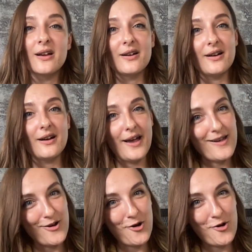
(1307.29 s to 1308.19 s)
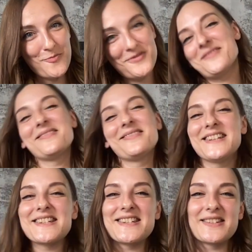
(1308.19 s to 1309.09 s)
I hope
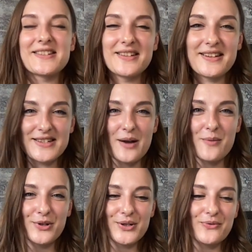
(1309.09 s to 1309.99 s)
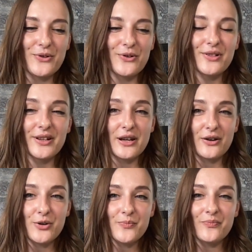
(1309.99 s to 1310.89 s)
these examples were
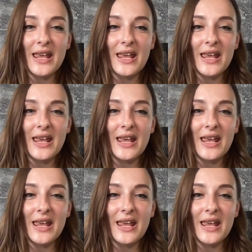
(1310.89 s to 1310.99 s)
clear.